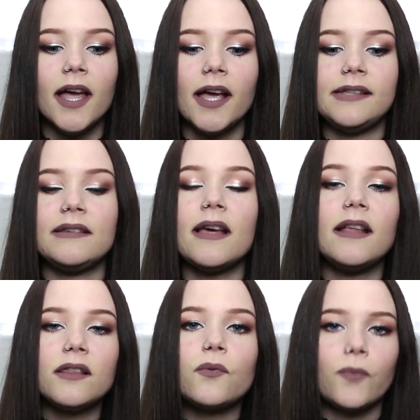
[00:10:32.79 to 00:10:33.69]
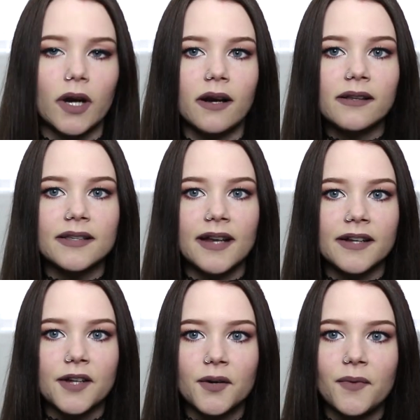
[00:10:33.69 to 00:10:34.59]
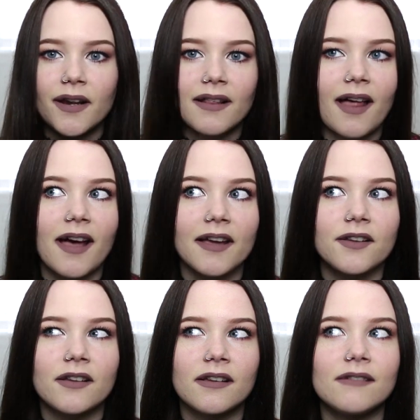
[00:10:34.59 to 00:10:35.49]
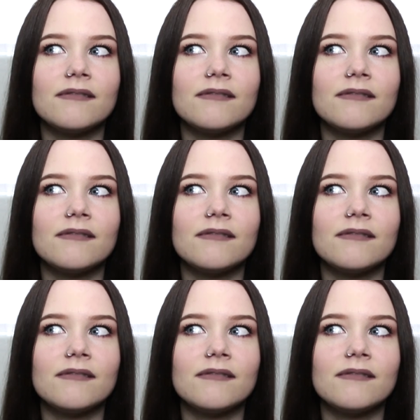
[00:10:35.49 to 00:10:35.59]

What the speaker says: it's in the works, and I don't want to, like,